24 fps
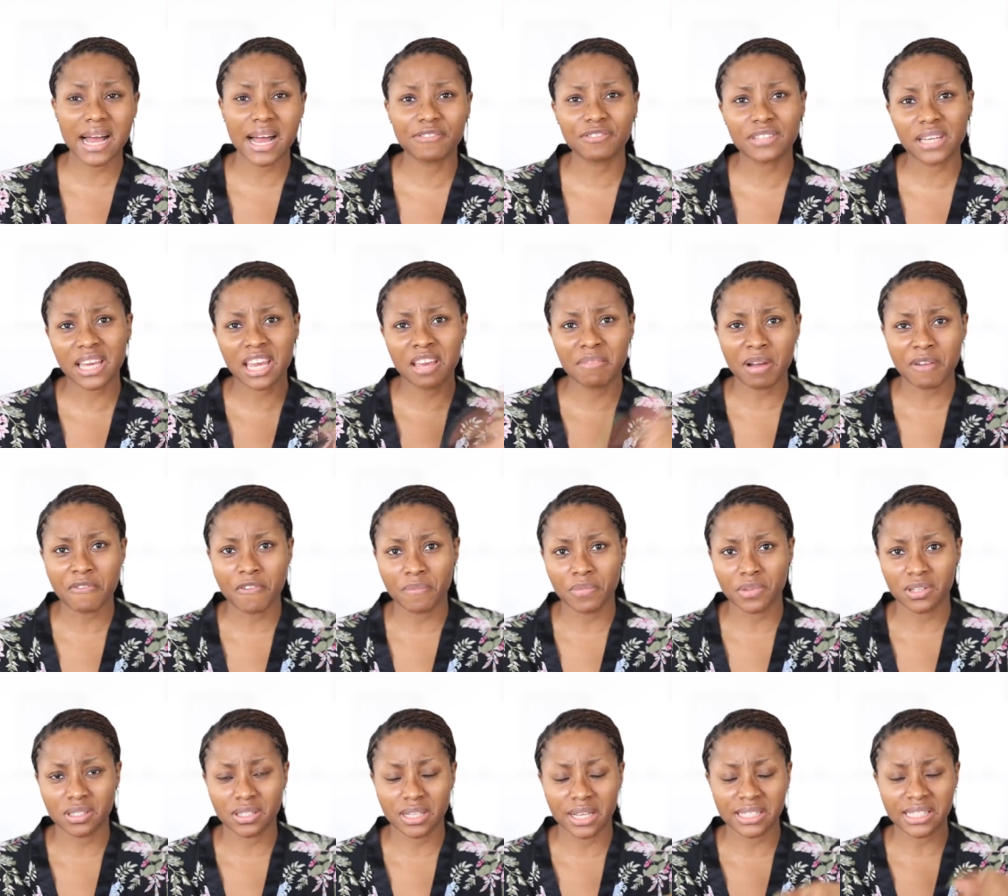After I came back from
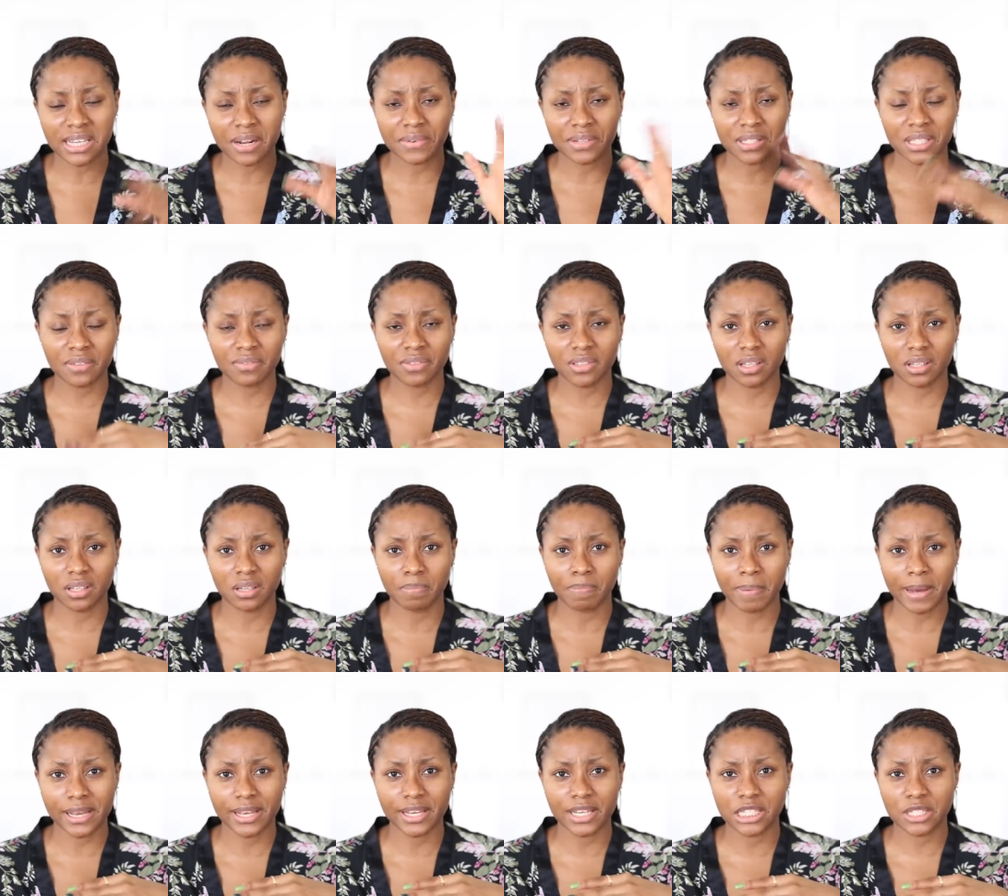the States I received the
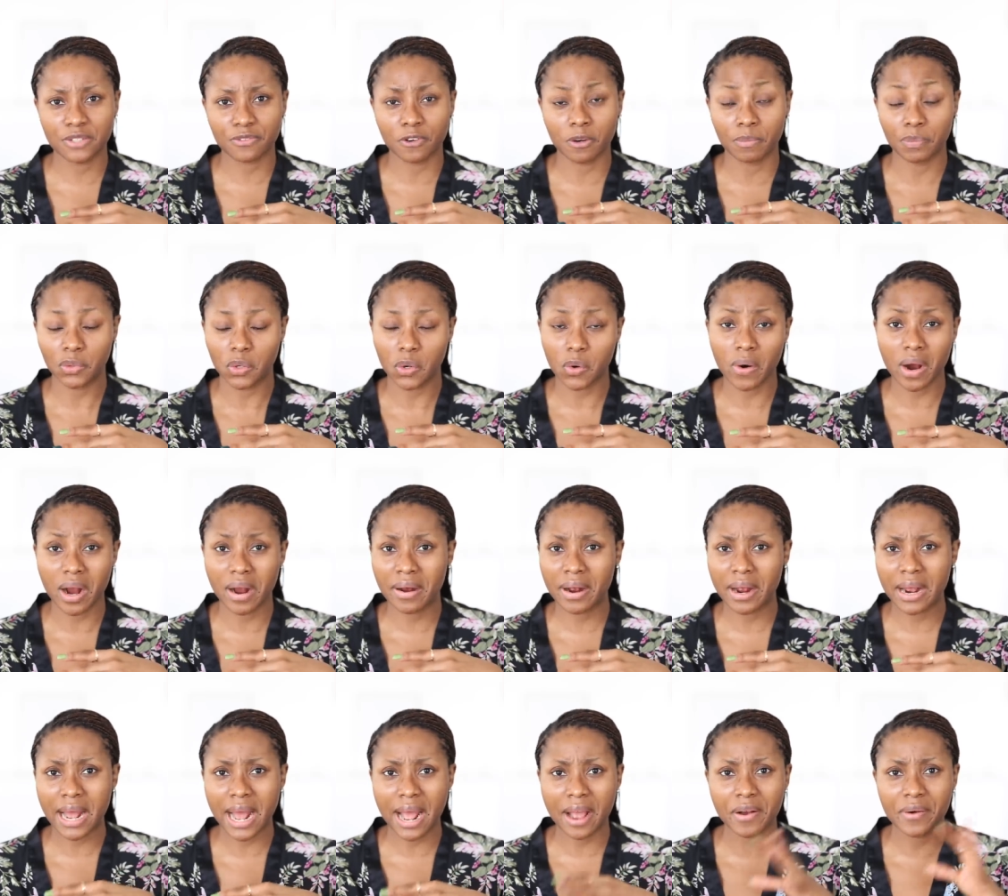package from
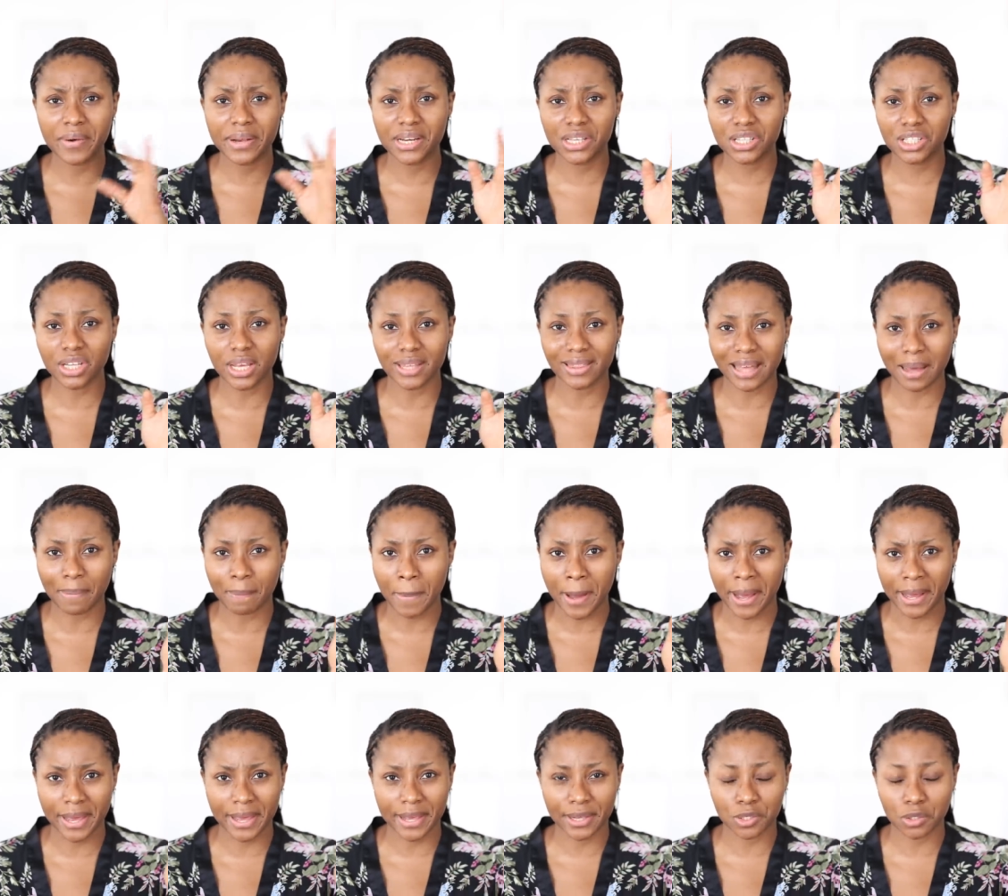Nokware. I already shared that
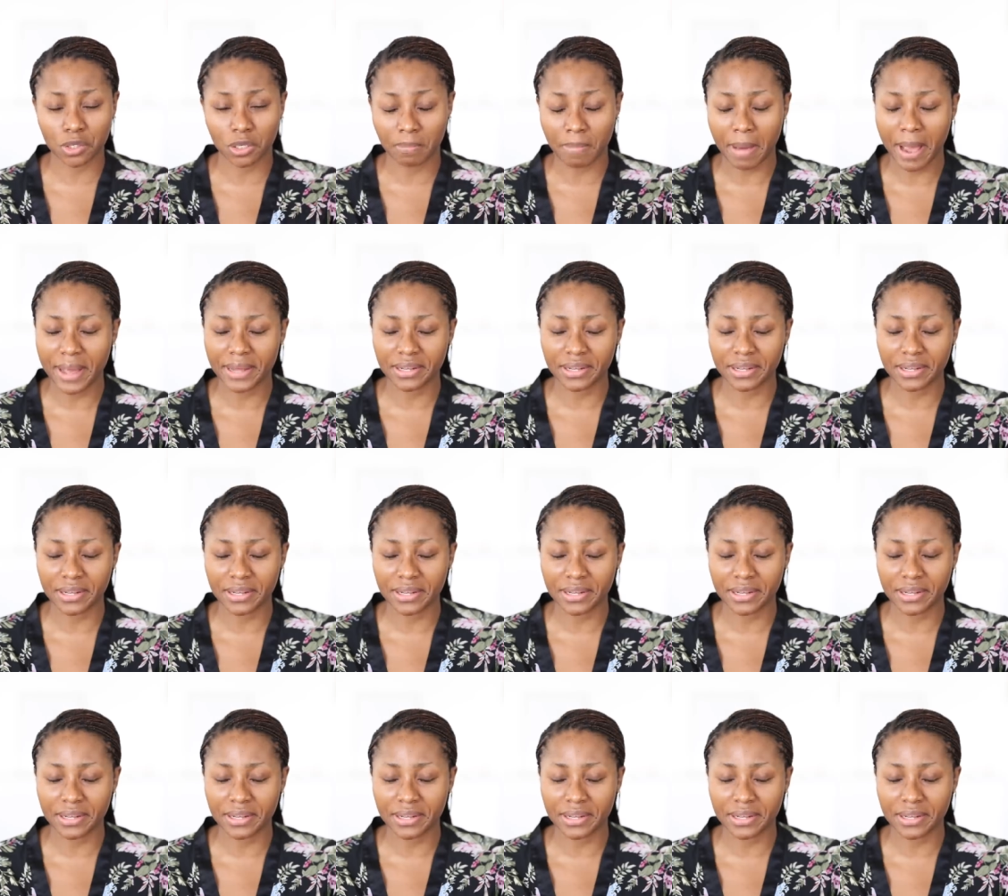package on my